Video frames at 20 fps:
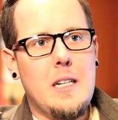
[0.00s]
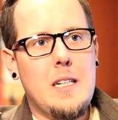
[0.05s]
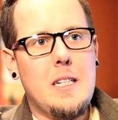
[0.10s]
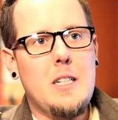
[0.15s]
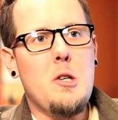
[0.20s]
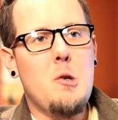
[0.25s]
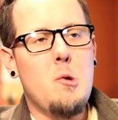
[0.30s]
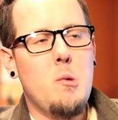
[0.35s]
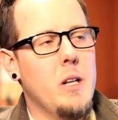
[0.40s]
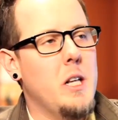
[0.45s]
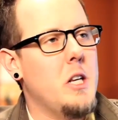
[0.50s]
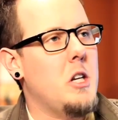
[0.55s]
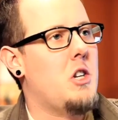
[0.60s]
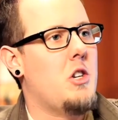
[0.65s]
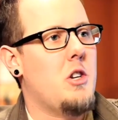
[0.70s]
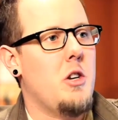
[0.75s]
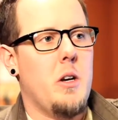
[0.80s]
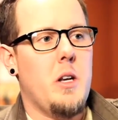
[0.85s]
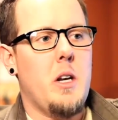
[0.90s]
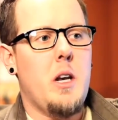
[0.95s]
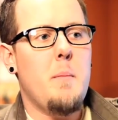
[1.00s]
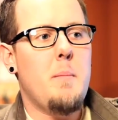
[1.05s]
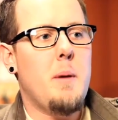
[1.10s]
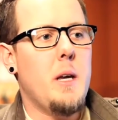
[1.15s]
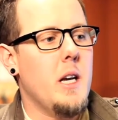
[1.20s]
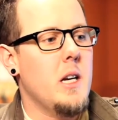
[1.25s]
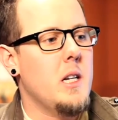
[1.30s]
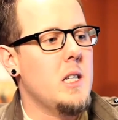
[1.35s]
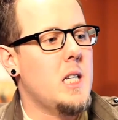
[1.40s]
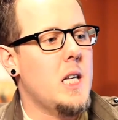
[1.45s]
You really should,
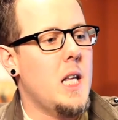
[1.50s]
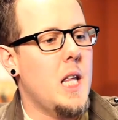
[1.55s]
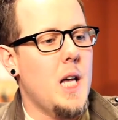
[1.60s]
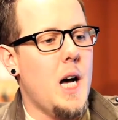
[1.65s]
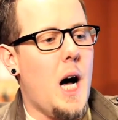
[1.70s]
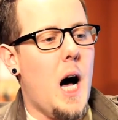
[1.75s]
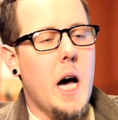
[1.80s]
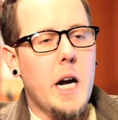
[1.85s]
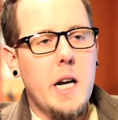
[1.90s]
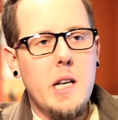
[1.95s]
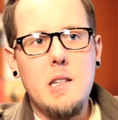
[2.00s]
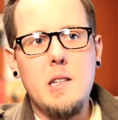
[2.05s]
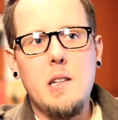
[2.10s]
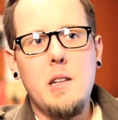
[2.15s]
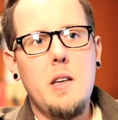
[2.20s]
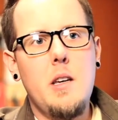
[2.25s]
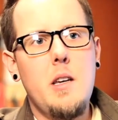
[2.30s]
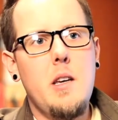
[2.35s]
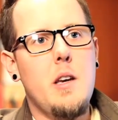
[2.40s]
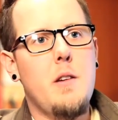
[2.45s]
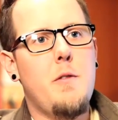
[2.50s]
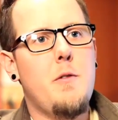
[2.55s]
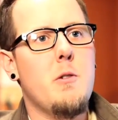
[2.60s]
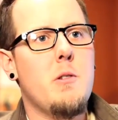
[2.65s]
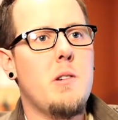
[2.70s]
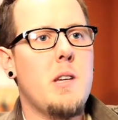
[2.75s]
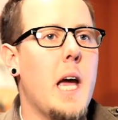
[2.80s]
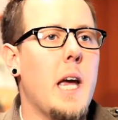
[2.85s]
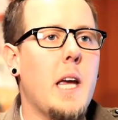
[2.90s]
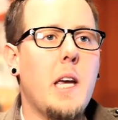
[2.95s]
because honestly, if you're
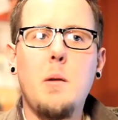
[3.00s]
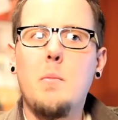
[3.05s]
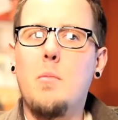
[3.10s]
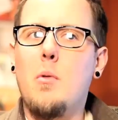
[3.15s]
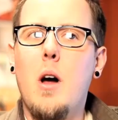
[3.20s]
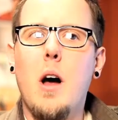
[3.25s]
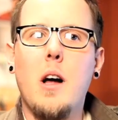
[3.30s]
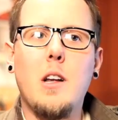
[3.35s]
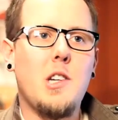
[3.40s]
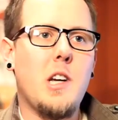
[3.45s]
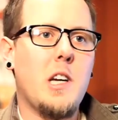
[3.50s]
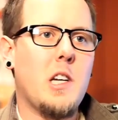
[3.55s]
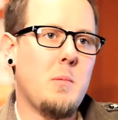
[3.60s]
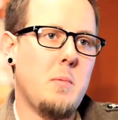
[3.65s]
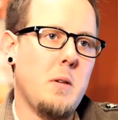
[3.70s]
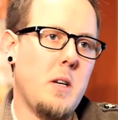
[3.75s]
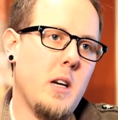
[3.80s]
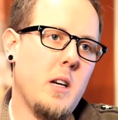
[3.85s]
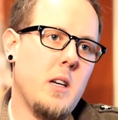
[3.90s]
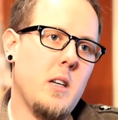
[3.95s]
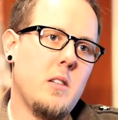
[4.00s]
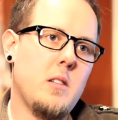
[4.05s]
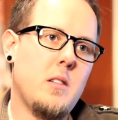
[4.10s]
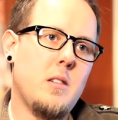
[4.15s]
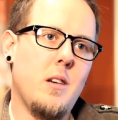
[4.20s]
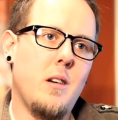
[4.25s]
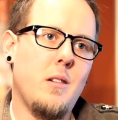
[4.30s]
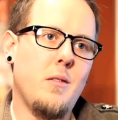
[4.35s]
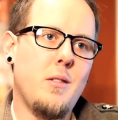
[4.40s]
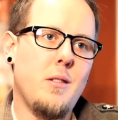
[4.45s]
taking projects because
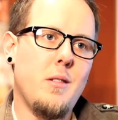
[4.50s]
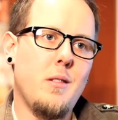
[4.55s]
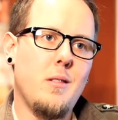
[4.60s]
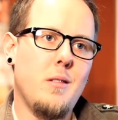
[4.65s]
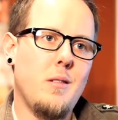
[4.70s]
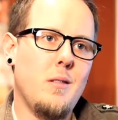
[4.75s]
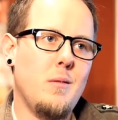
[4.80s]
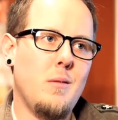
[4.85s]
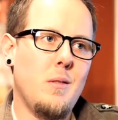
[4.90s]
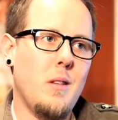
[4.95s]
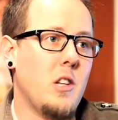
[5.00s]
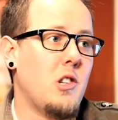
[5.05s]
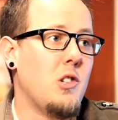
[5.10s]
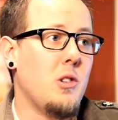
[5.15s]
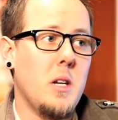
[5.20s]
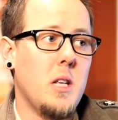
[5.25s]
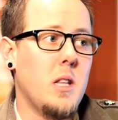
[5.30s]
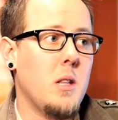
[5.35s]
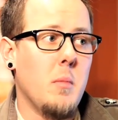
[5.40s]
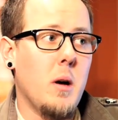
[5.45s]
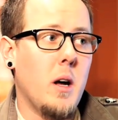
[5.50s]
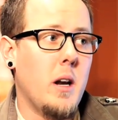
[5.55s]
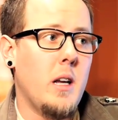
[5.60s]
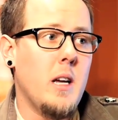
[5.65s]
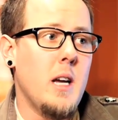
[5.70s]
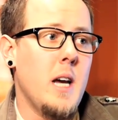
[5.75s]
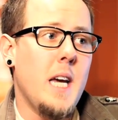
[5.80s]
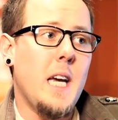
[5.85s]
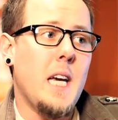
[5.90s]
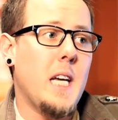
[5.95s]
of that you need the money,
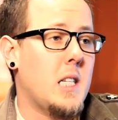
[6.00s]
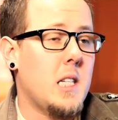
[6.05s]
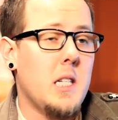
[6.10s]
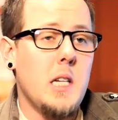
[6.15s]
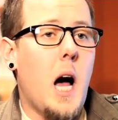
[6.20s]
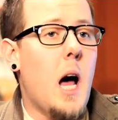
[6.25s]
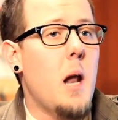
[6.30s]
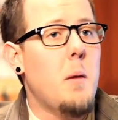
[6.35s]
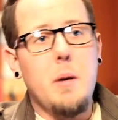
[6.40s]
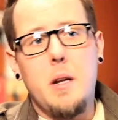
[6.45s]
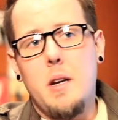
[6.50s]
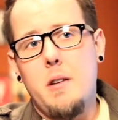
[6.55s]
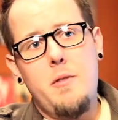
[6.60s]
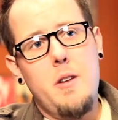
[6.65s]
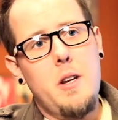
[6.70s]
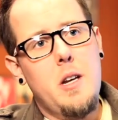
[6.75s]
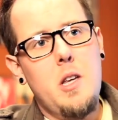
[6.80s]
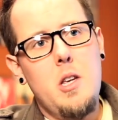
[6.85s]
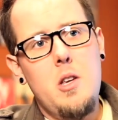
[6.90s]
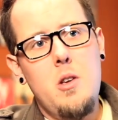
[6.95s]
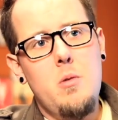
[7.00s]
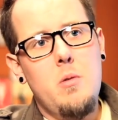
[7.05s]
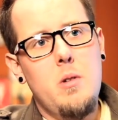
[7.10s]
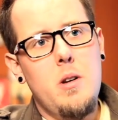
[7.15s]
it's not benefiting you.